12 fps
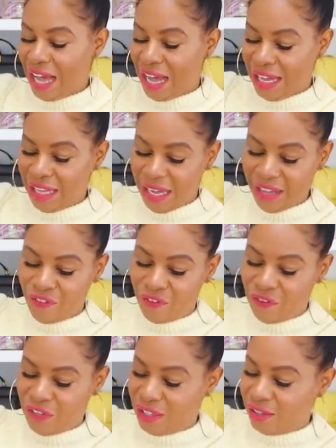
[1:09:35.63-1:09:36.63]
I,
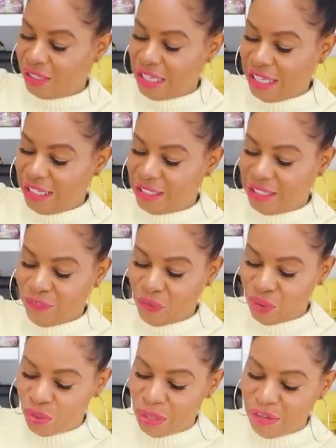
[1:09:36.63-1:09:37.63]
I feel like
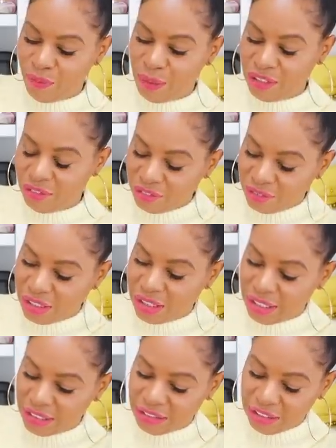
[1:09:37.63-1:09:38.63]
even though I've been
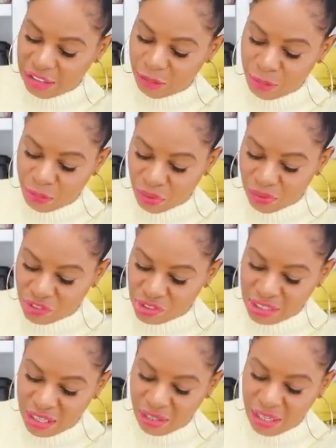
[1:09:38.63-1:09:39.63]
collecting a little bit more of
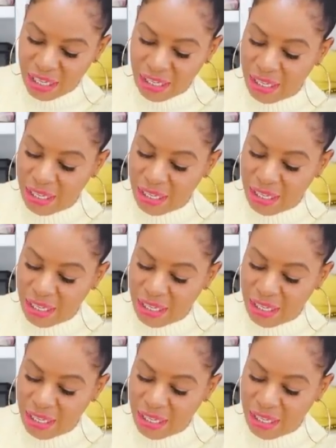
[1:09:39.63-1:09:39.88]
Chanel, I,